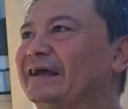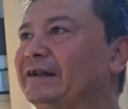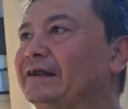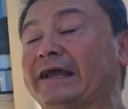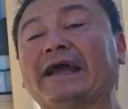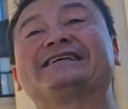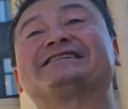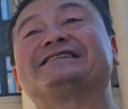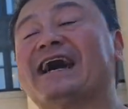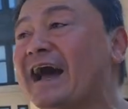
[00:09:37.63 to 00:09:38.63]
And
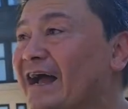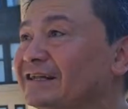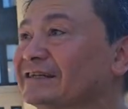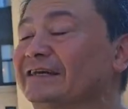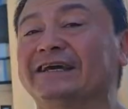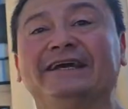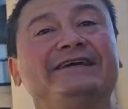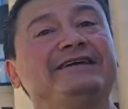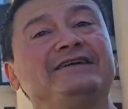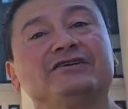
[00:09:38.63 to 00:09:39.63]
exactly.
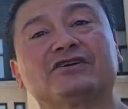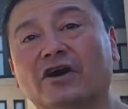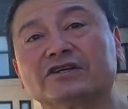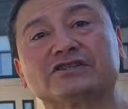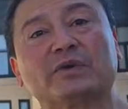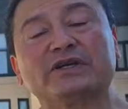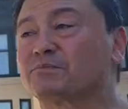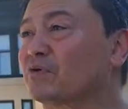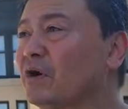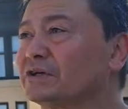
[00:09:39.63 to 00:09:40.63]
Incarceration,
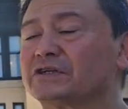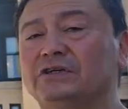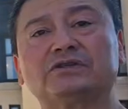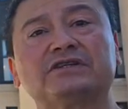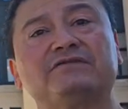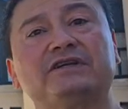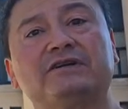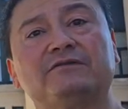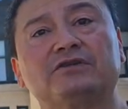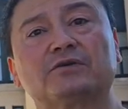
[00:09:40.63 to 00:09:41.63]
prosecution of
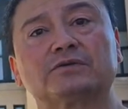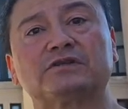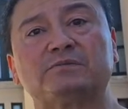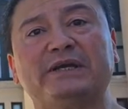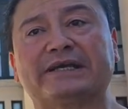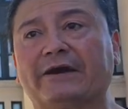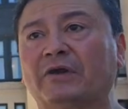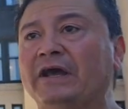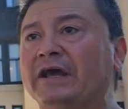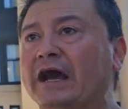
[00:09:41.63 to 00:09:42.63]
individuals who speak out.
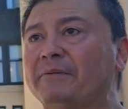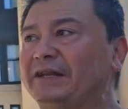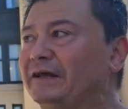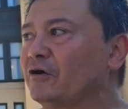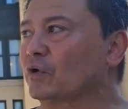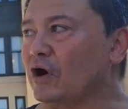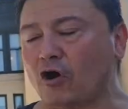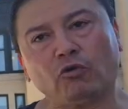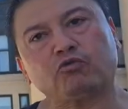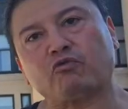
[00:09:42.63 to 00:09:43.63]
I mean, we're
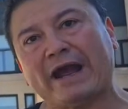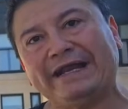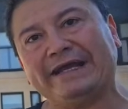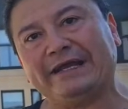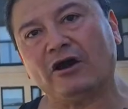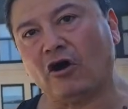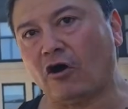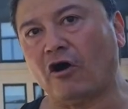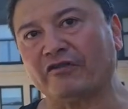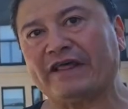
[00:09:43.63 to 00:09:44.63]
already
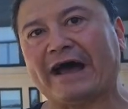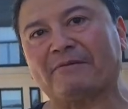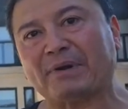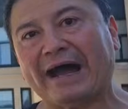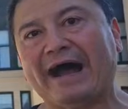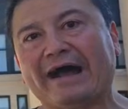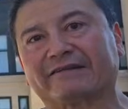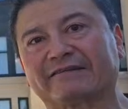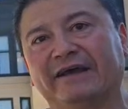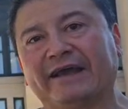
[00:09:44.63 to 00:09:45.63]
on that path.
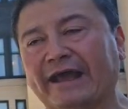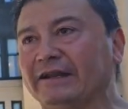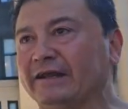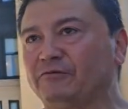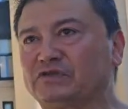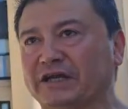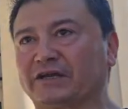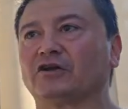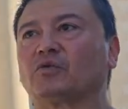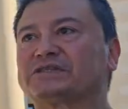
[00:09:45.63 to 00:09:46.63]
And if you take
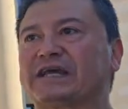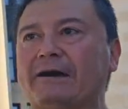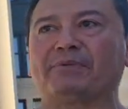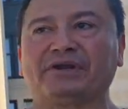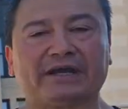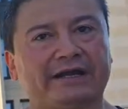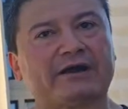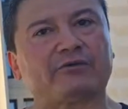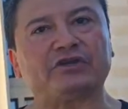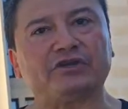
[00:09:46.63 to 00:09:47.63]
a look what's happened
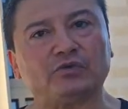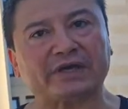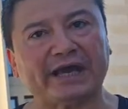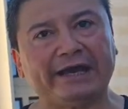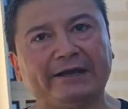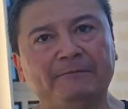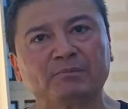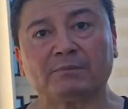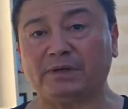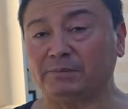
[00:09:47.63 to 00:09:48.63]
now in the UK,
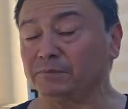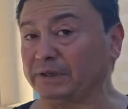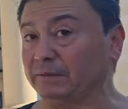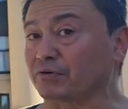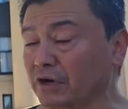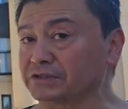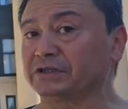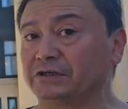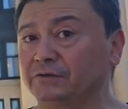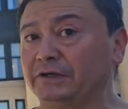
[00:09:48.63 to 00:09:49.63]
people being
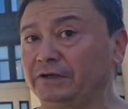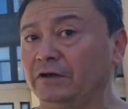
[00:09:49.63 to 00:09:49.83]
prosecuted